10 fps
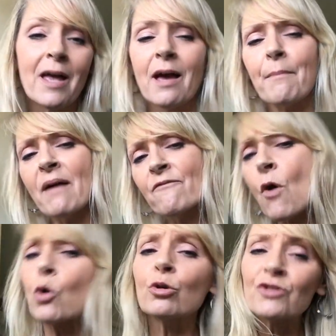And my
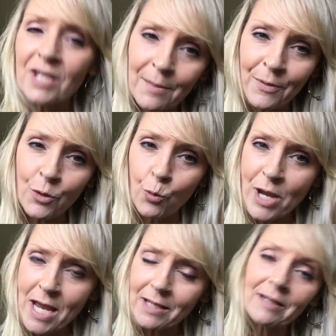vocal tip of the
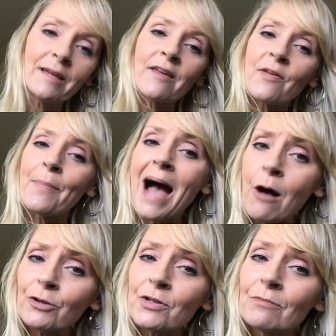week is
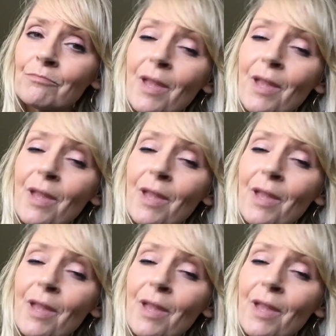about